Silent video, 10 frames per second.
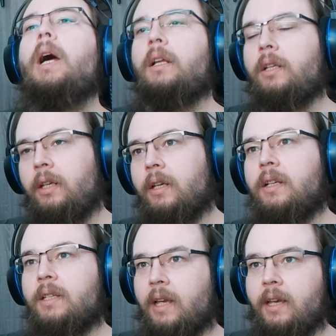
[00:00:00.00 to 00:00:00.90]
Right, he
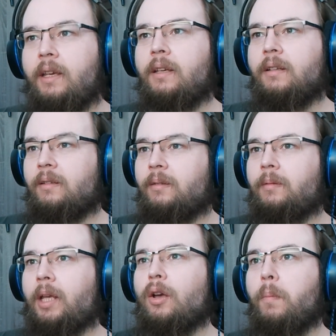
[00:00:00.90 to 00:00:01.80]
is a
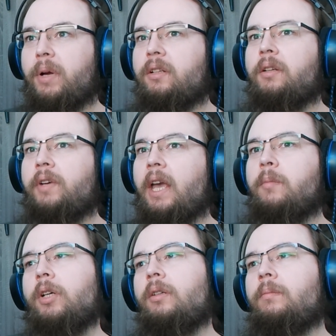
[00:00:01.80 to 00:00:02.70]
uh, like competitive
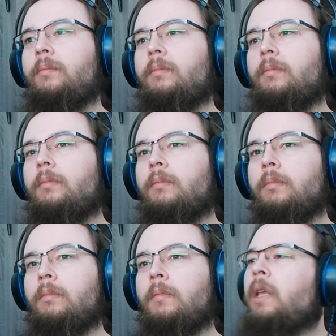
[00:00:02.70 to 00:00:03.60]
gamer.
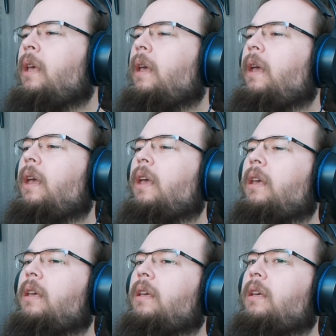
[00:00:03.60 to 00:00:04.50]

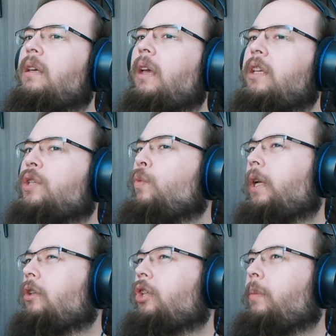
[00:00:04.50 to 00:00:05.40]
Uh, he's
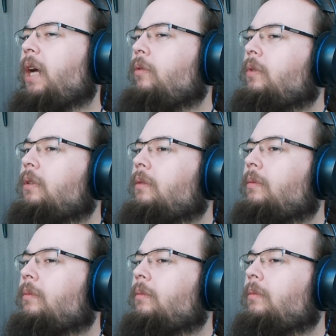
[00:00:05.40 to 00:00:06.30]
wheelchair bound.